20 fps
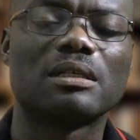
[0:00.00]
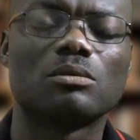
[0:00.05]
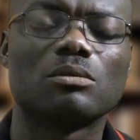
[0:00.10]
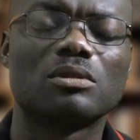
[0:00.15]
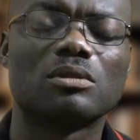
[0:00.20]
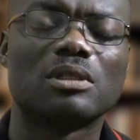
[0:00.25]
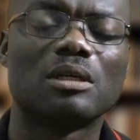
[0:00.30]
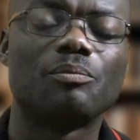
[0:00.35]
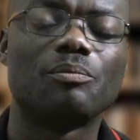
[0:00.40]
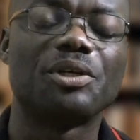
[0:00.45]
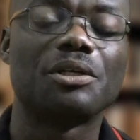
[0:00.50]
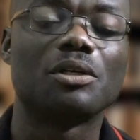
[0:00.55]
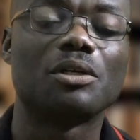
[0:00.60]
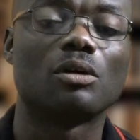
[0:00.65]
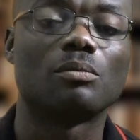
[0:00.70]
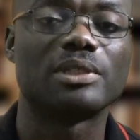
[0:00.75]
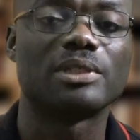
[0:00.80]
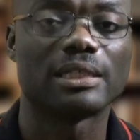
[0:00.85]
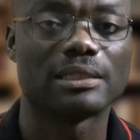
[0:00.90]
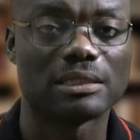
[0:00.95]
to the media
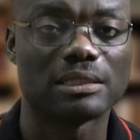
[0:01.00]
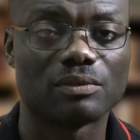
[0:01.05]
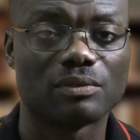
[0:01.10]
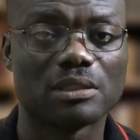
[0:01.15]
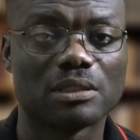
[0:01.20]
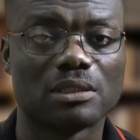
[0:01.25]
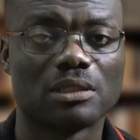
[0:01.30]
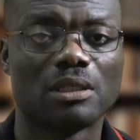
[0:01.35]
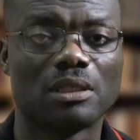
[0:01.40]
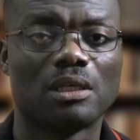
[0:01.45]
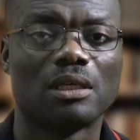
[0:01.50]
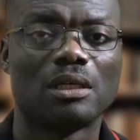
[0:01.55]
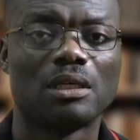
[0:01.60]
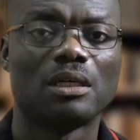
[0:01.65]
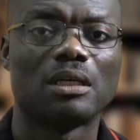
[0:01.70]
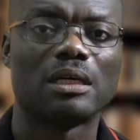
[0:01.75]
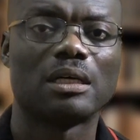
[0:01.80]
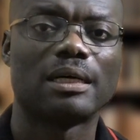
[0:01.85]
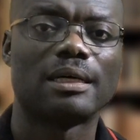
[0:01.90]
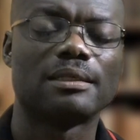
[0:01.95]
objectives
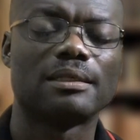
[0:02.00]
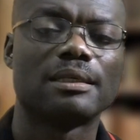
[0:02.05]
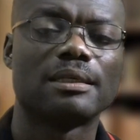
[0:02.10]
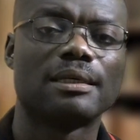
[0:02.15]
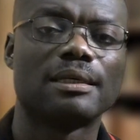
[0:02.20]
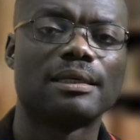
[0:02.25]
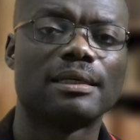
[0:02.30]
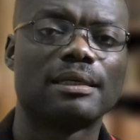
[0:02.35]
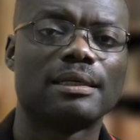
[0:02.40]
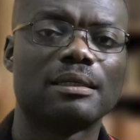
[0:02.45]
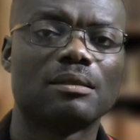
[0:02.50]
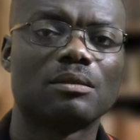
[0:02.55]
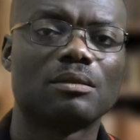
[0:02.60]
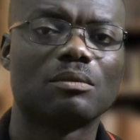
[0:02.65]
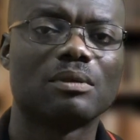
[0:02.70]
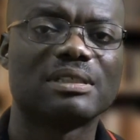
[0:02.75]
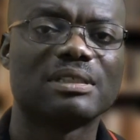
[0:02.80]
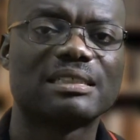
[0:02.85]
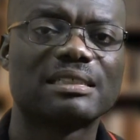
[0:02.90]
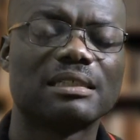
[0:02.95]
and
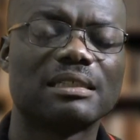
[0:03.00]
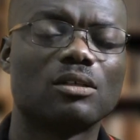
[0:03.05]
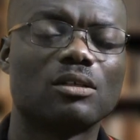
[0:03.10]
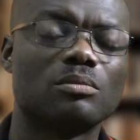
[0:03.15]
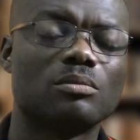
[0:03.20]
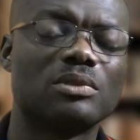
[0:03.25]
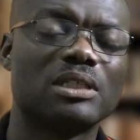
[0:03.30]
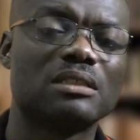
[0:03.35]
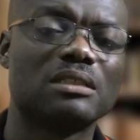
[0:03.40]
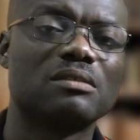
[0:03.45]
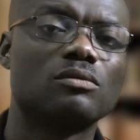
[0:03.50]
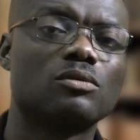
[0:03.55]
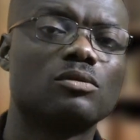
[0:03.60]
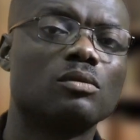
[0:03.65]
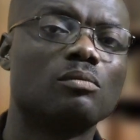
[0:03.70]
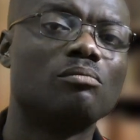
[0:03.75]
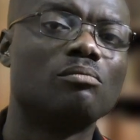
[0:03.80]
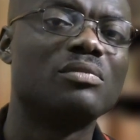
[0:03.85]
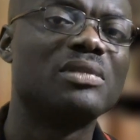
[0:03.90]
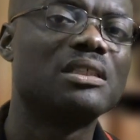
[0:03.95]
set the objectives to
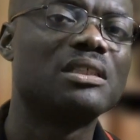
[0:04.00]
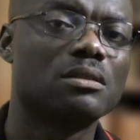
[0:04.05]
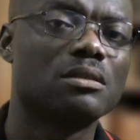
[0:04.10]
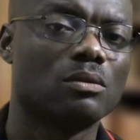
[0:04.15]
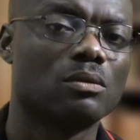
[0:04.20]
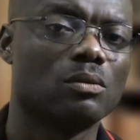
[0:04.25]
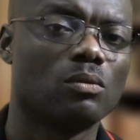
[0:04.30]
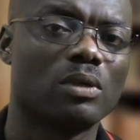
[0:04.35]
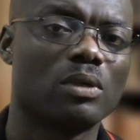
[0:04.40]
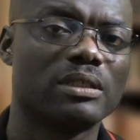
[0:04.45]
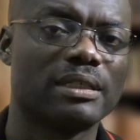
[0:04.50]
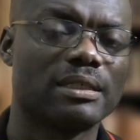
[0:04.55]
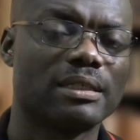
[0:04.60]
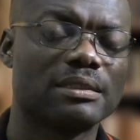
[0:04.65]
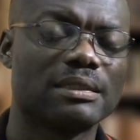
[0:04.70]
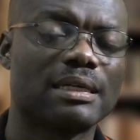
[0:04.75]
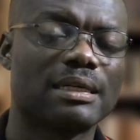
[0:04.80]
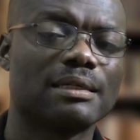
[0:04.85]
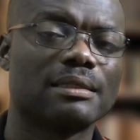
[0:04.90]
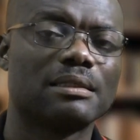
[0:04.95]
meet what the
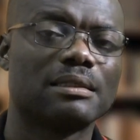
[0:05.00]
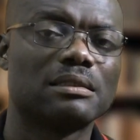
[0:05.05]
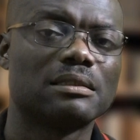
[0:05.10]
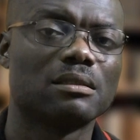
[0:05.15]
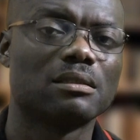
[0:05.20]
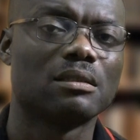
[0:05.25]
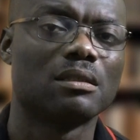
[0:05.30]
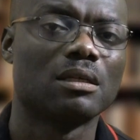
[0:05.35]
target